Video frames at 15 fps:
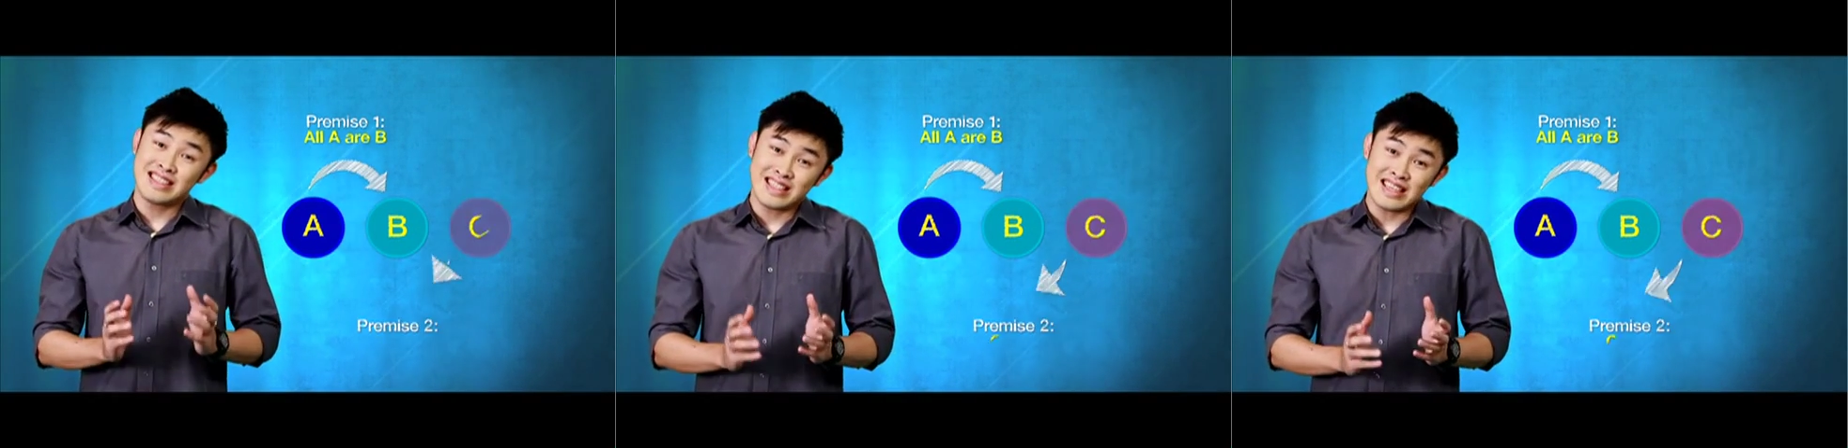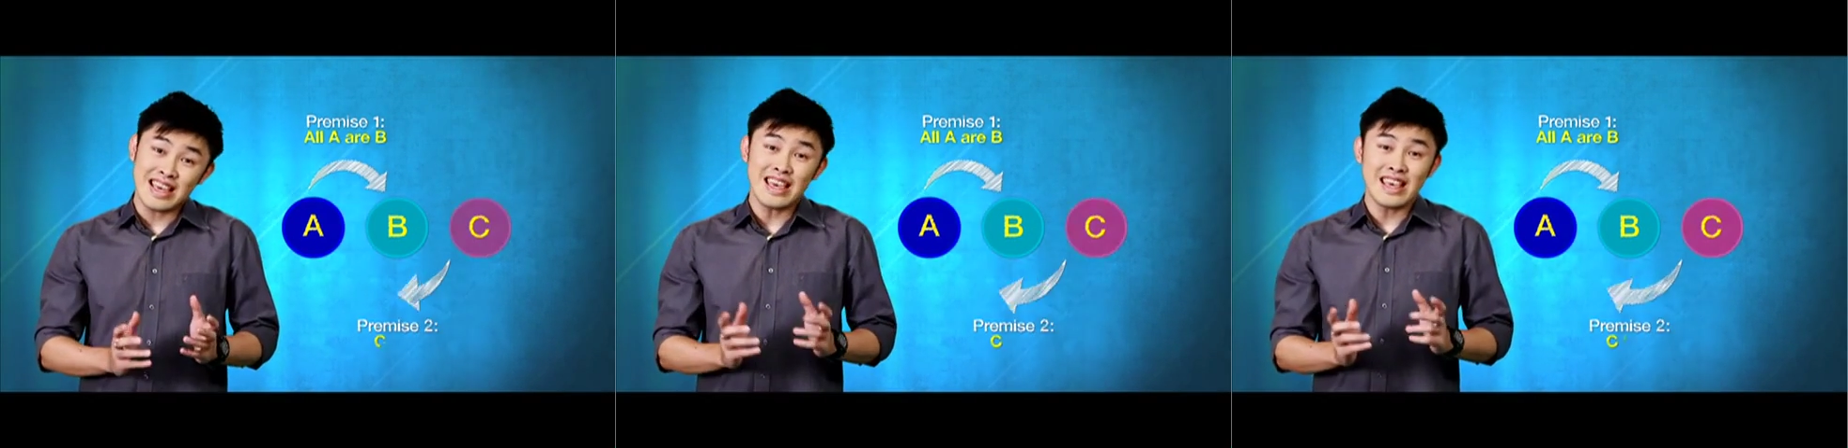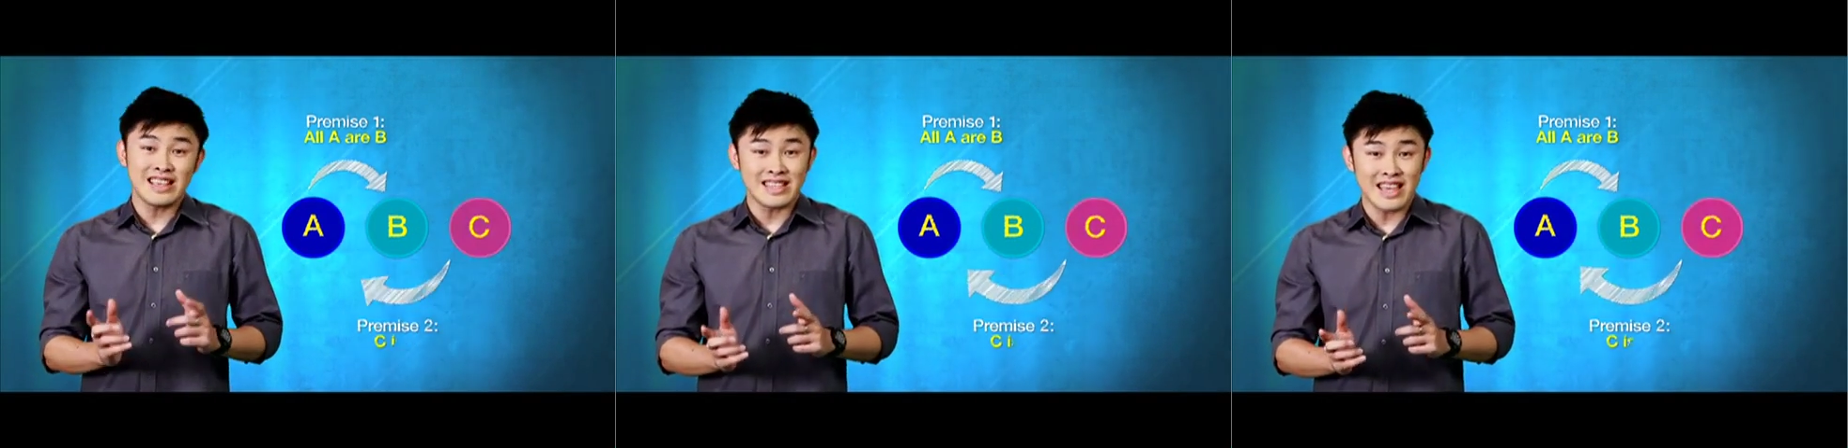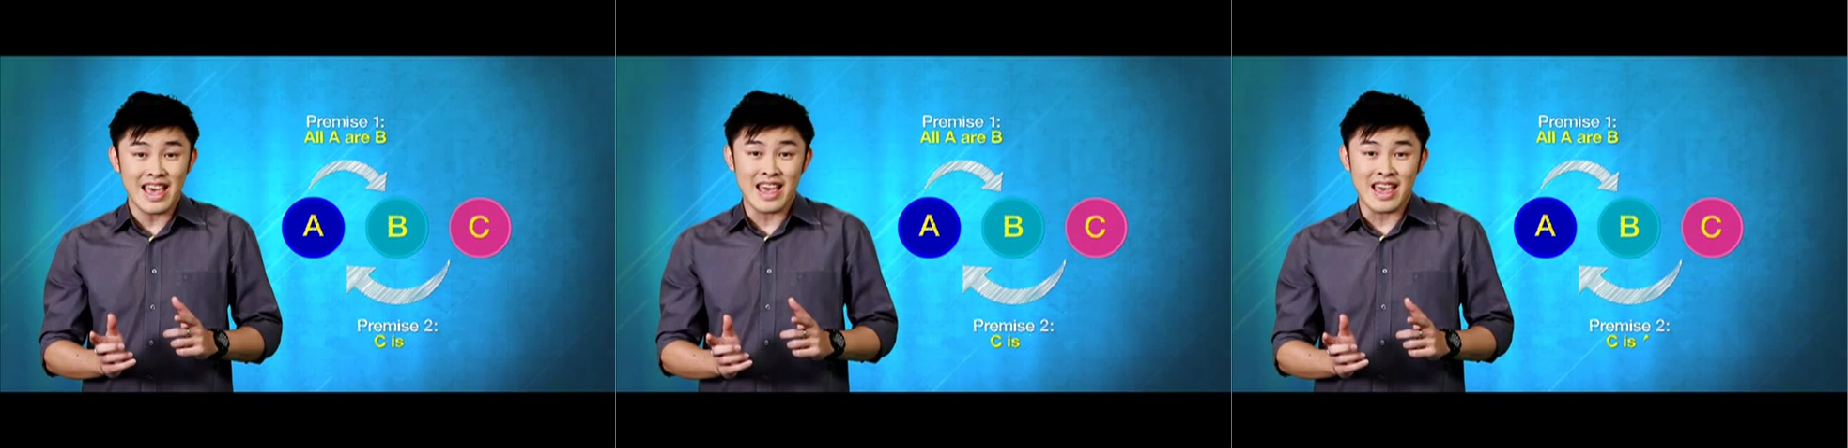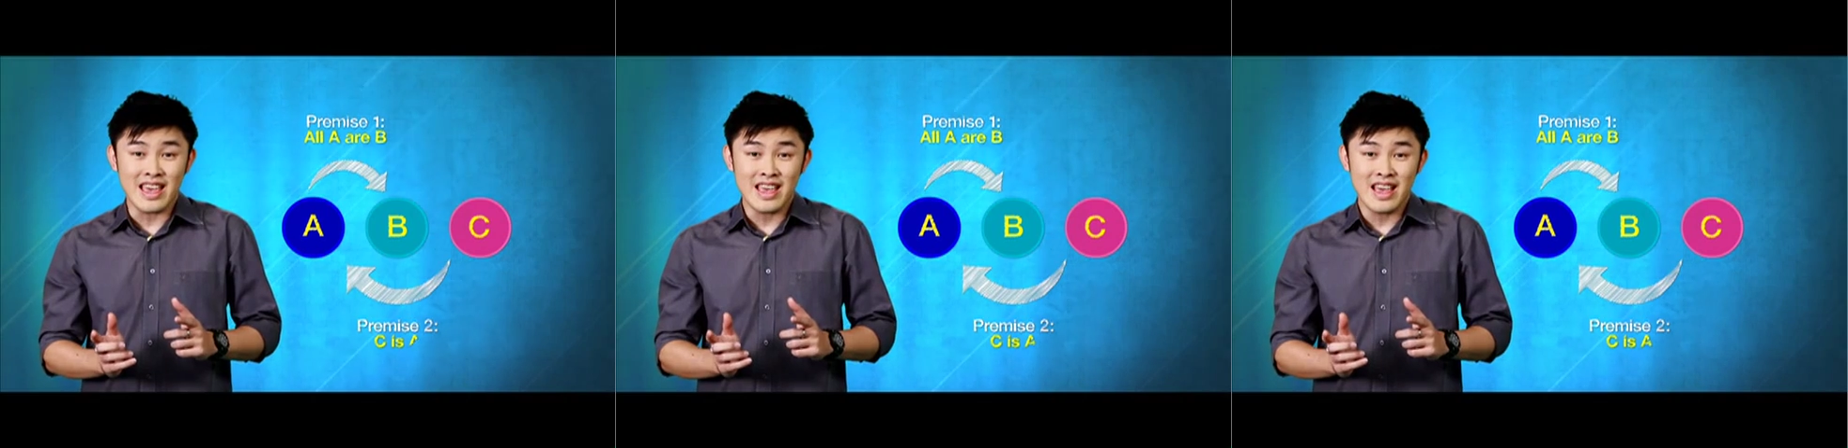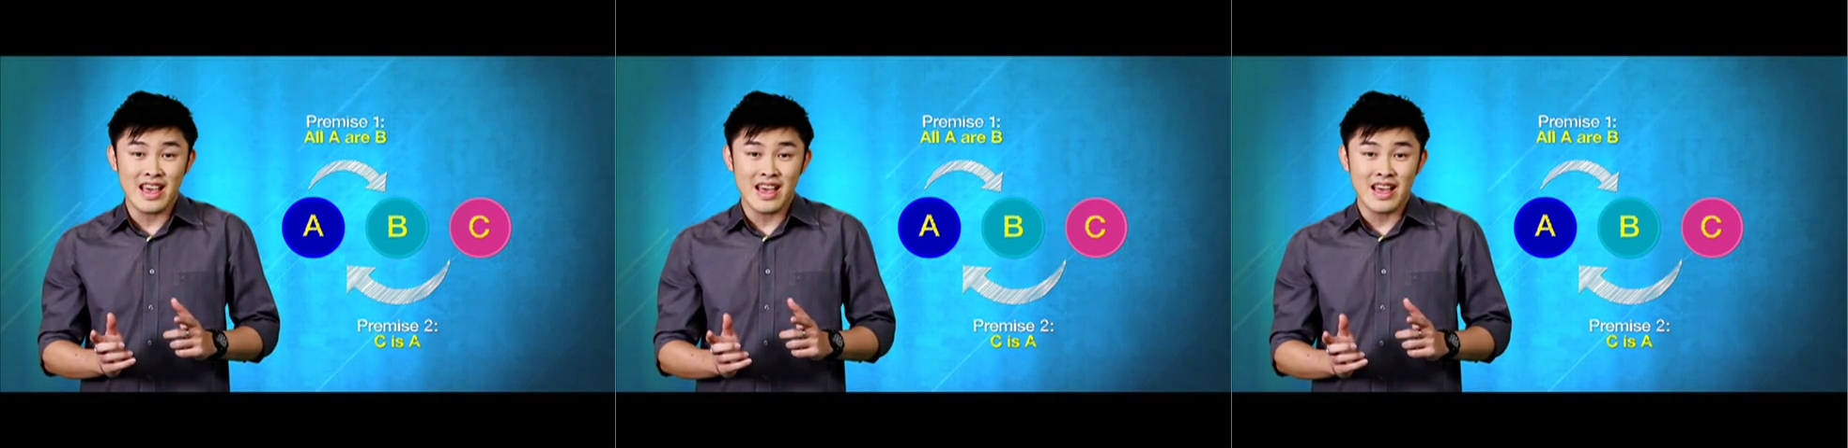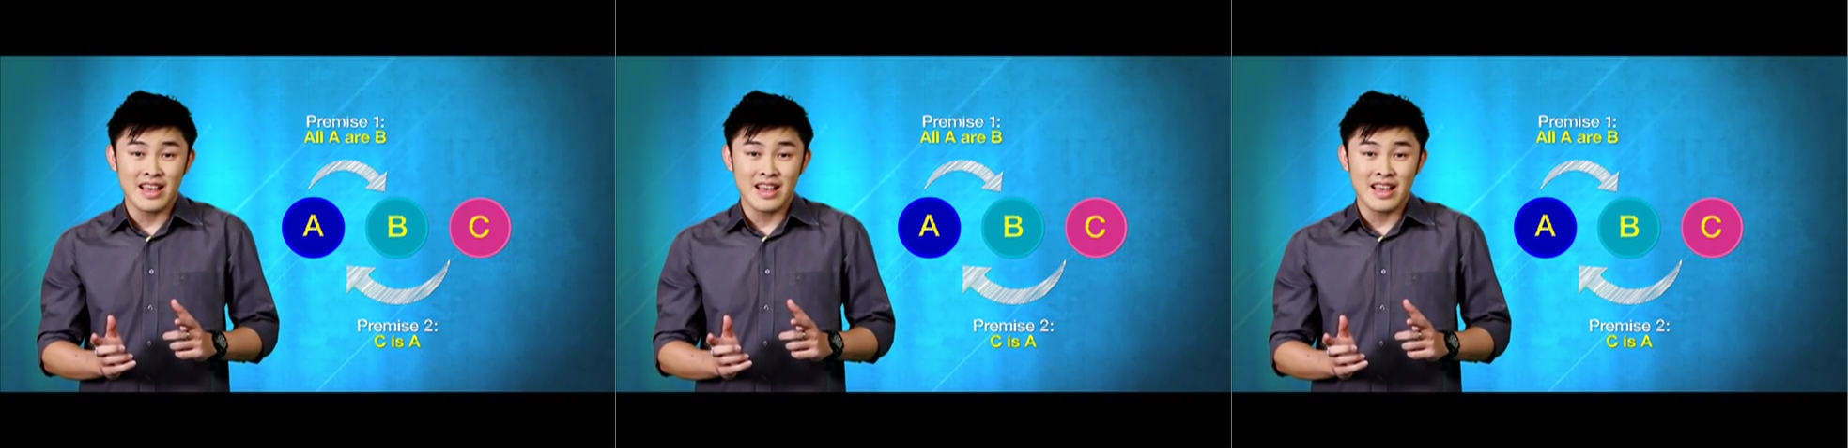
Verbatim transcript: C is A,